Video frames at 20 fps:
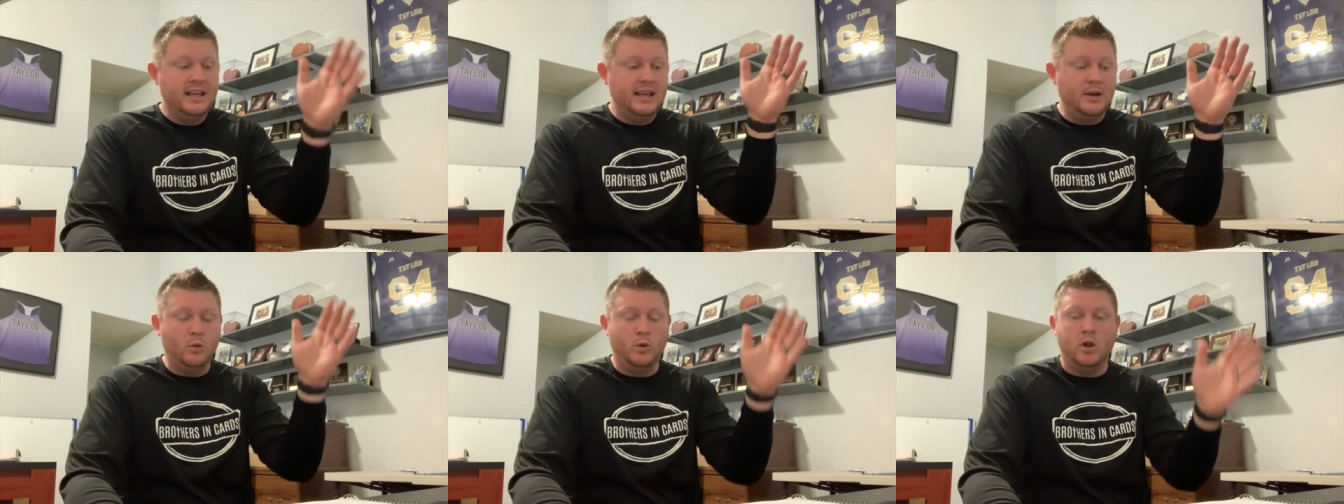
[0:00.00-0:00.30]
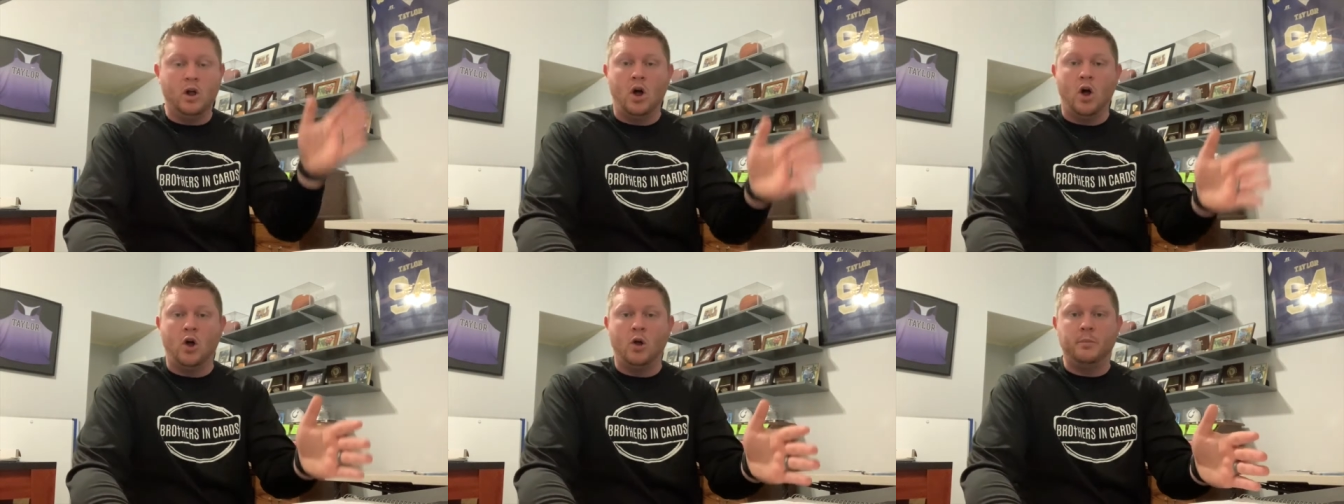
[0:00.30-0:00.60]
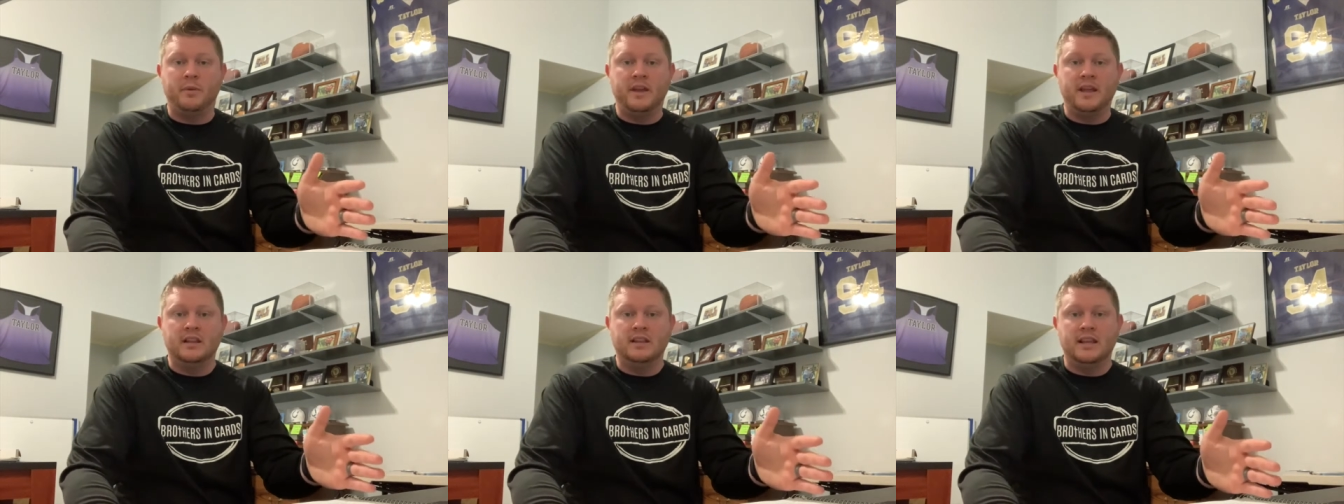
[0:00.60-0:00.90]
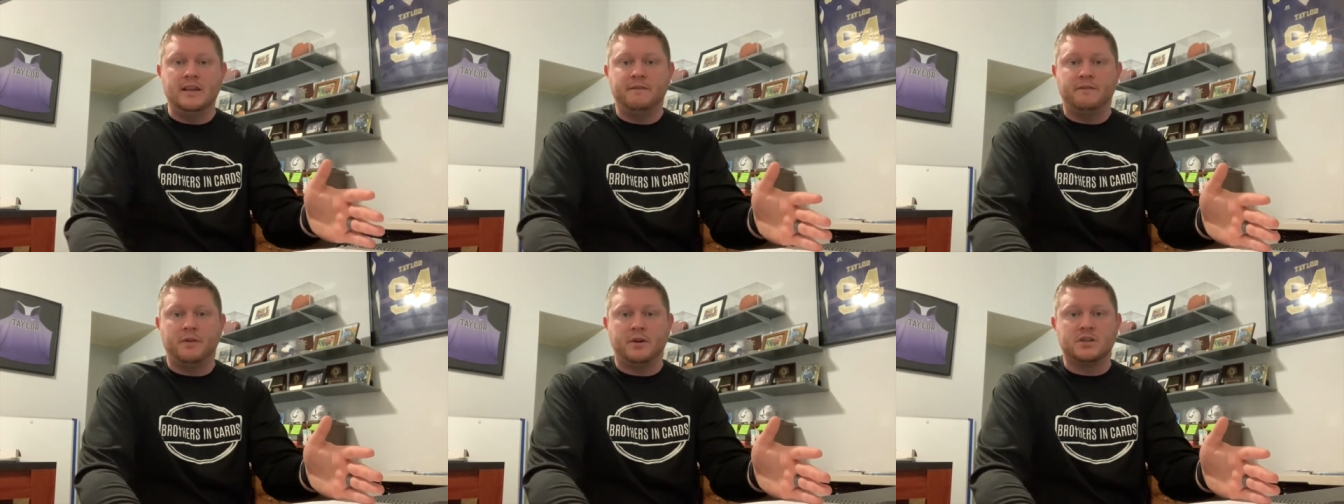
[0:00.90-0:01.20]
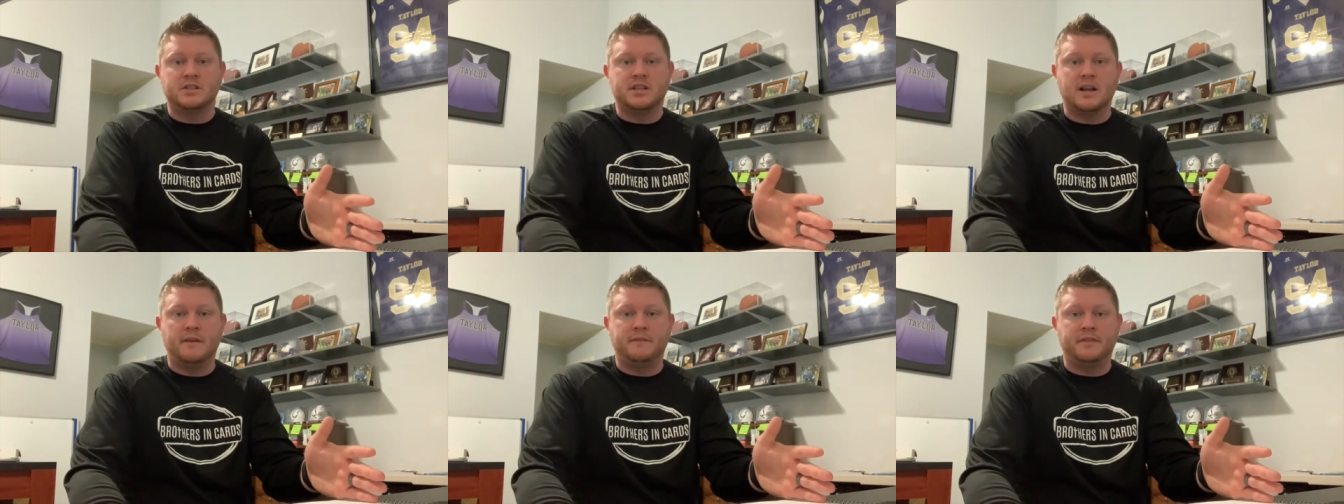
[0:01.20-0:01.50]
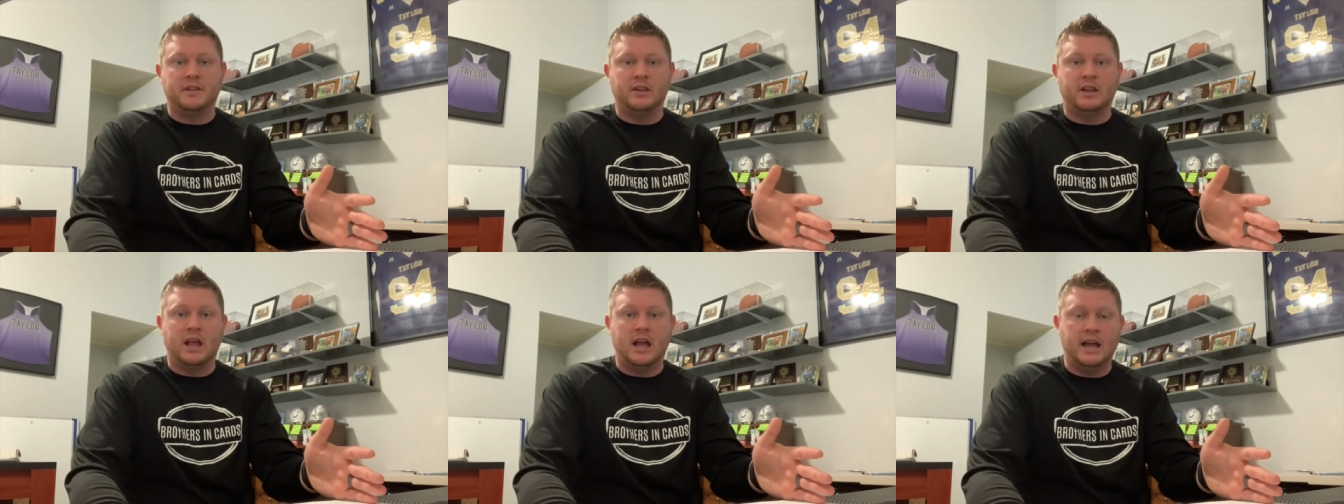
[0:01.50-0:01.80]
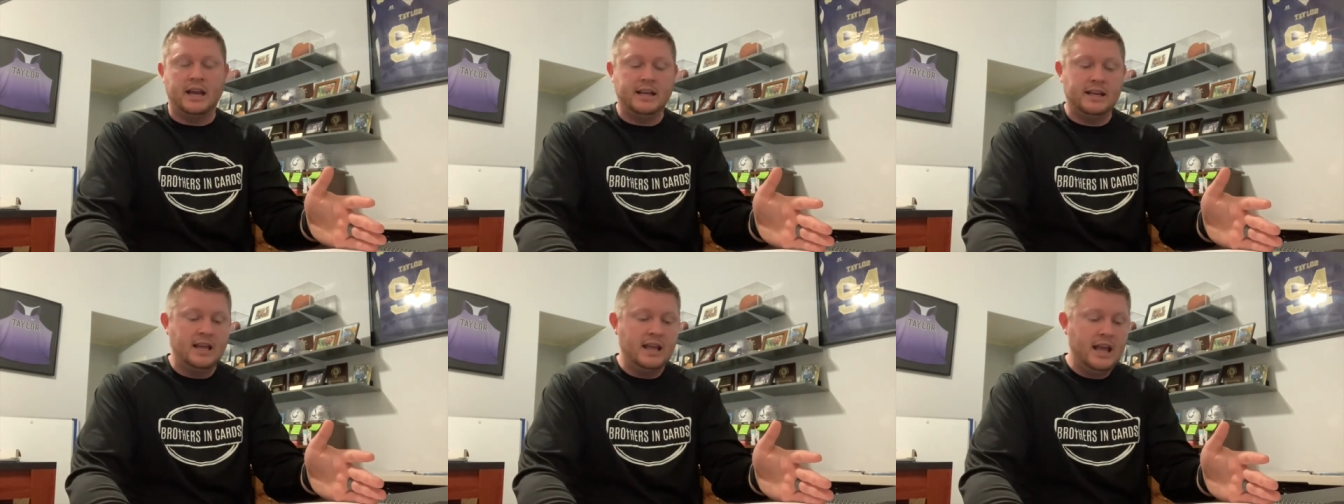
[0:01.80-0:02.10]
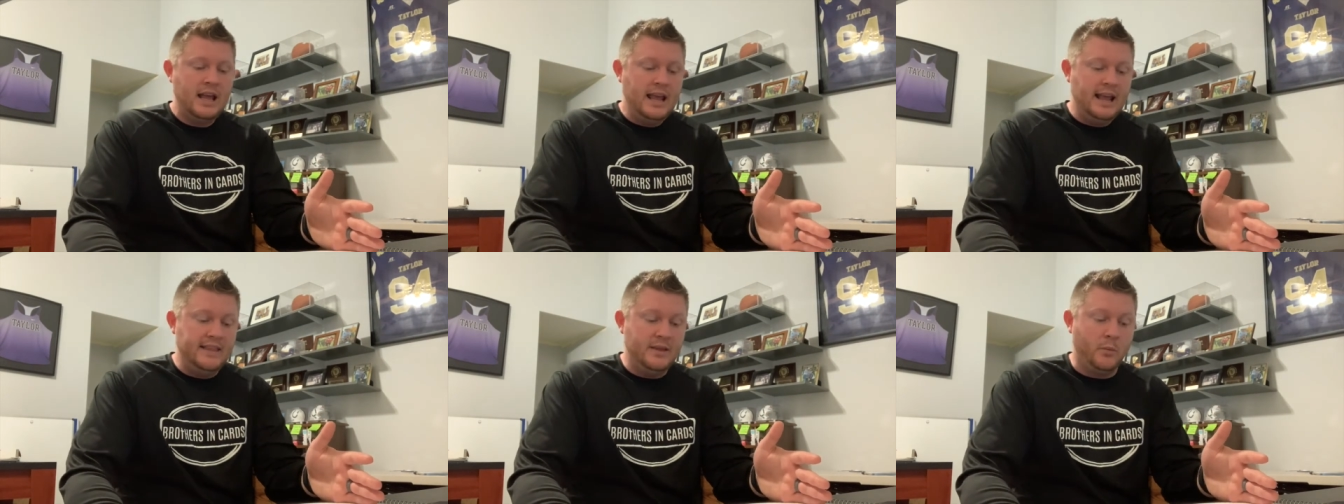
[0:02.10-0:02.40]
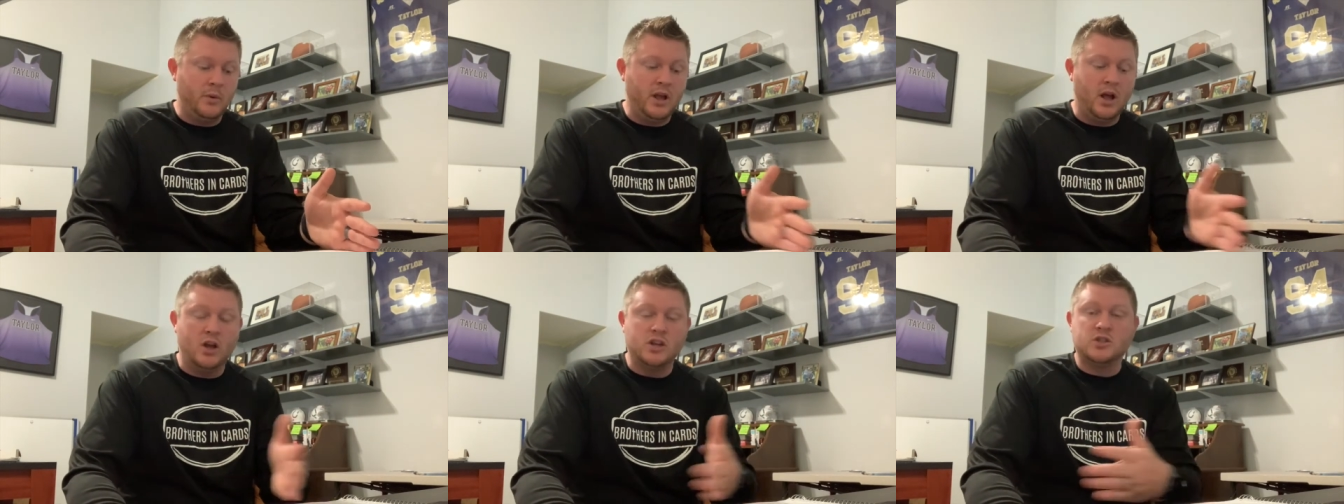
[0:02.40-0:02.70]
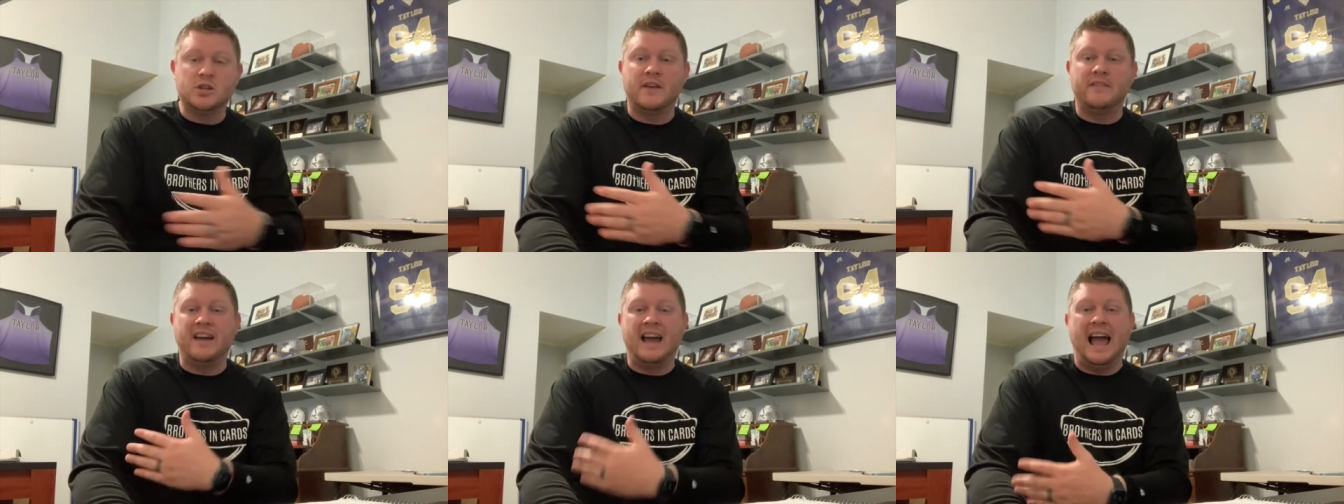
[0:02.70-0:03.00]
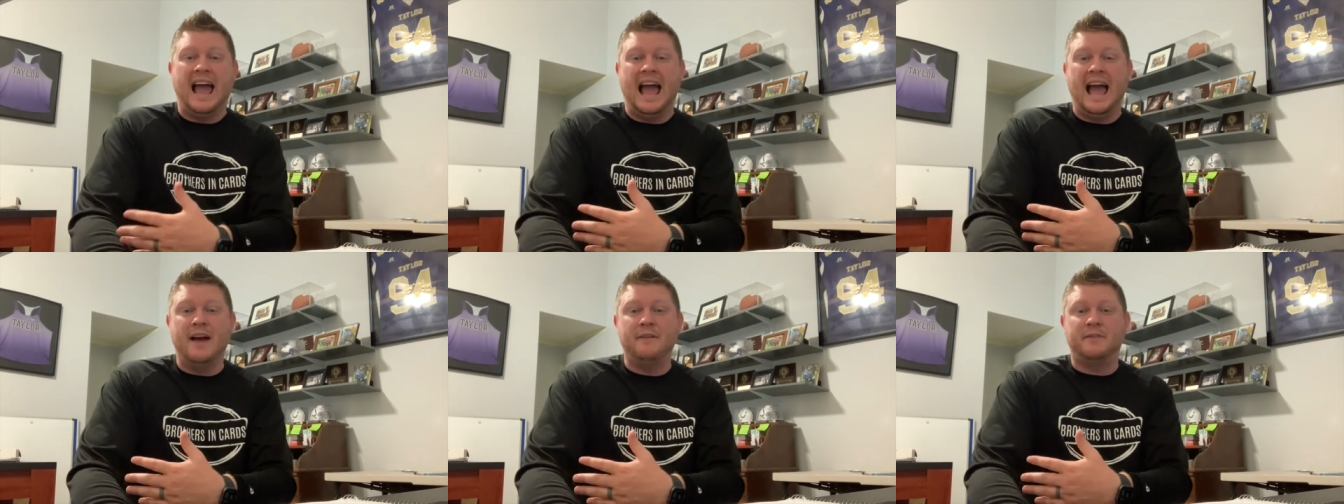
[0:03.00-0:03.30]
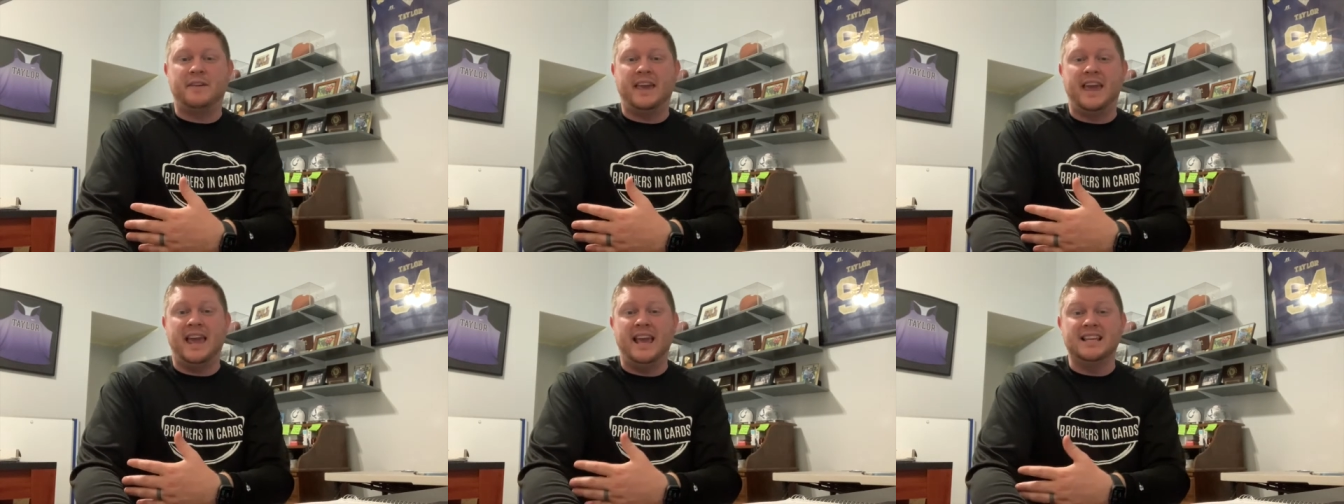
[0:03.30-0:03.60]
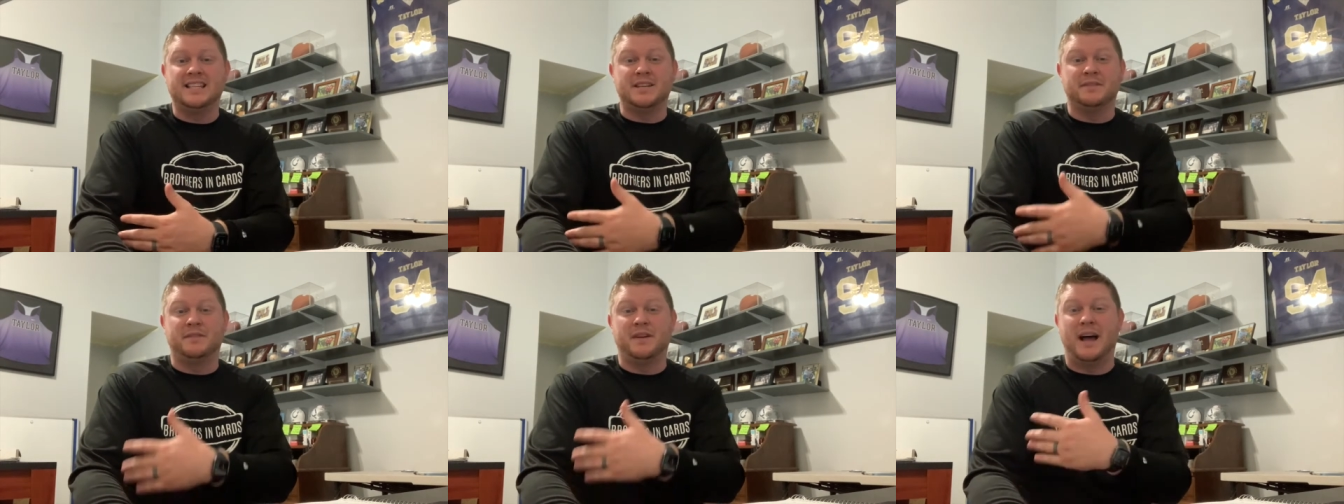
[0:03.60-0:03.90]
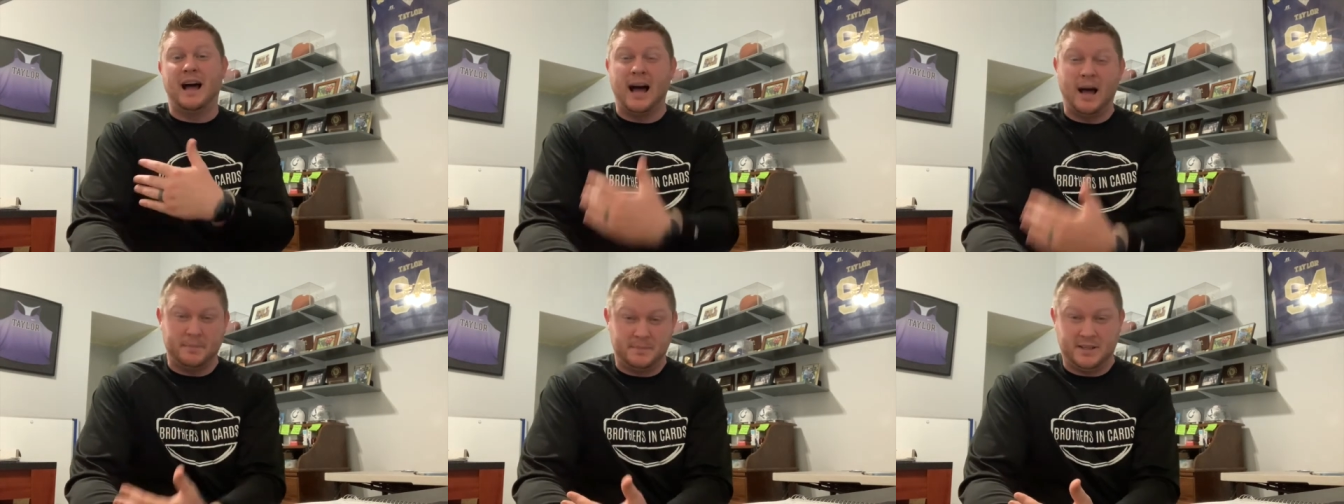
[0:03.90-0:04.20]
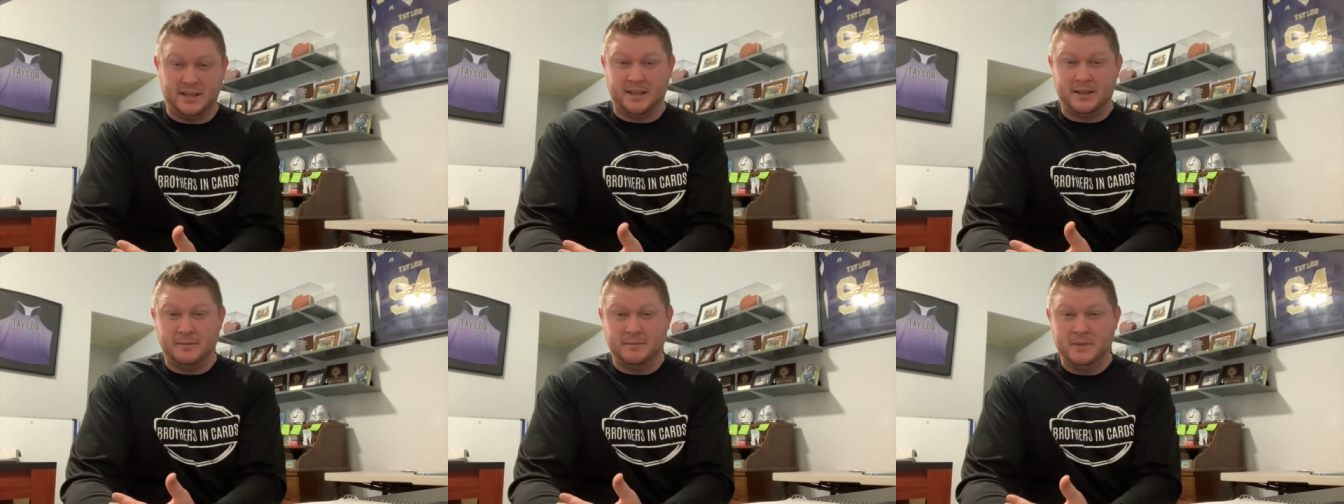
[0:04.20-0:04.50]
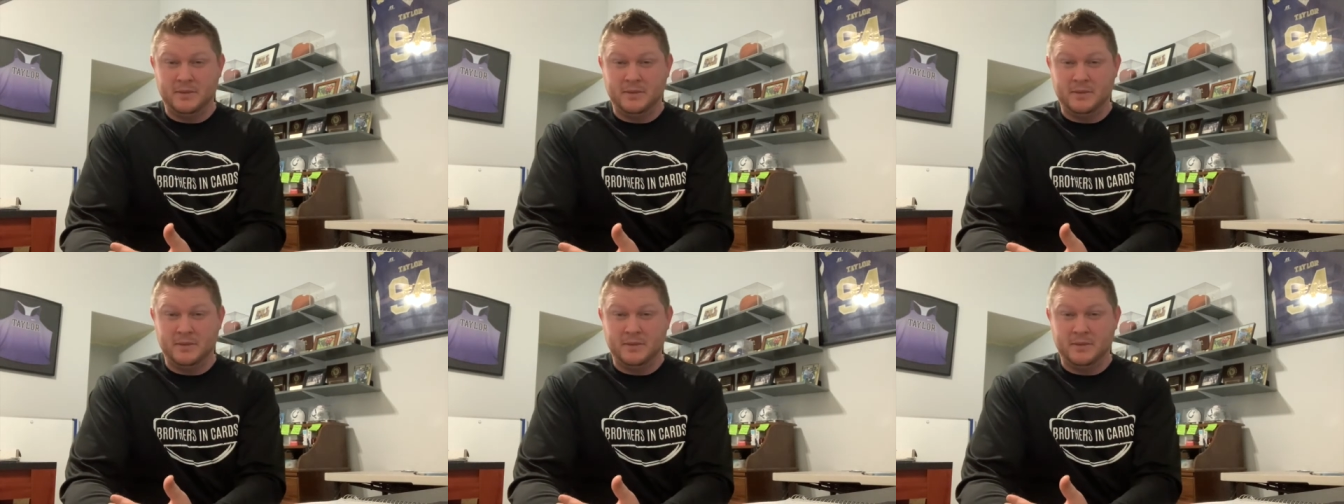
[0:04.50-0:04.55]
It will all be Elite first off the line. And then we also have a half case of Optic.